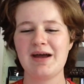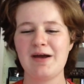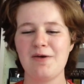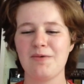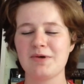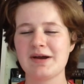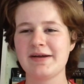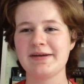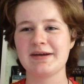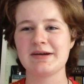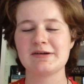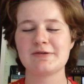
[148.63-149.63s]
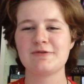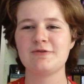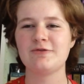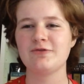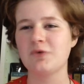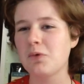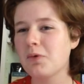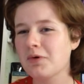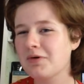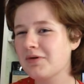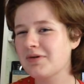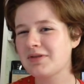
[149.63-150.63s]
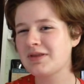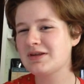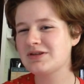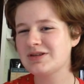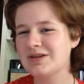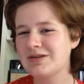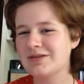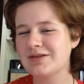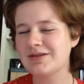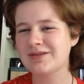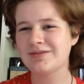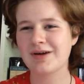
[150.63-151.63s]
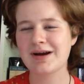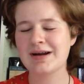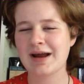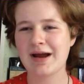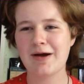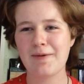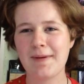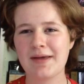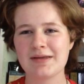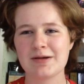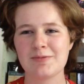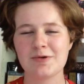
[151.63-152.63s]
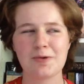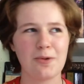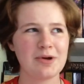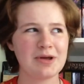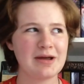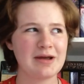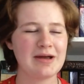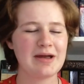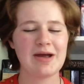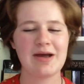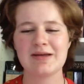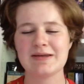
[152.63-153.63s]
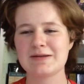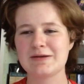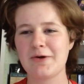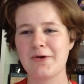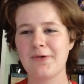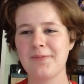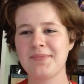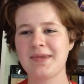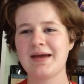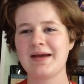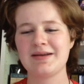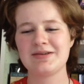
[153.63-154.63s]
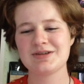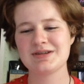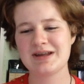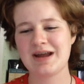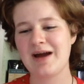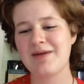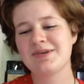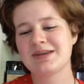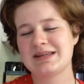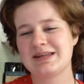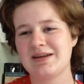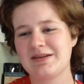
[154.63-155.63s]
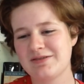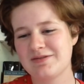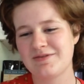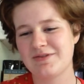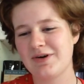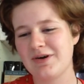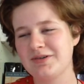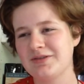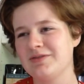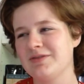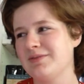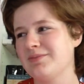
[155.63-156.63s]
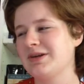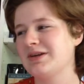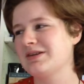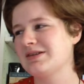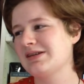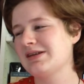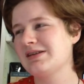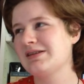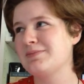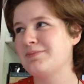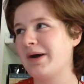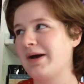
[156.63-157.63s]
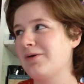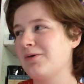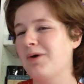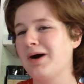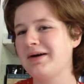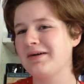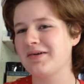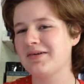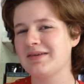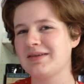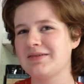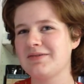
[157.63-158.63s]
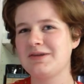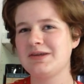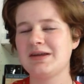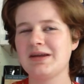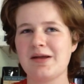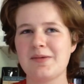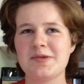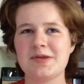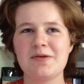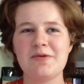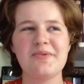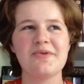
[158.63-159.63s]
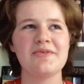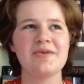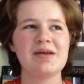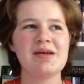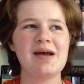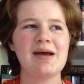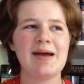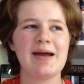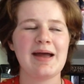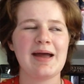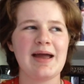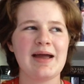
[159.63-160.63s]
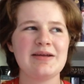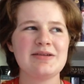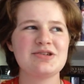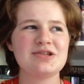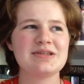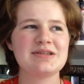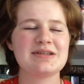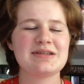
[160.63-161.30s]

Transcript: we're getting 4 this year right now as I'm recording it, so I'm excited for all of them because it's been a while since I've seen an MCU movie, and it's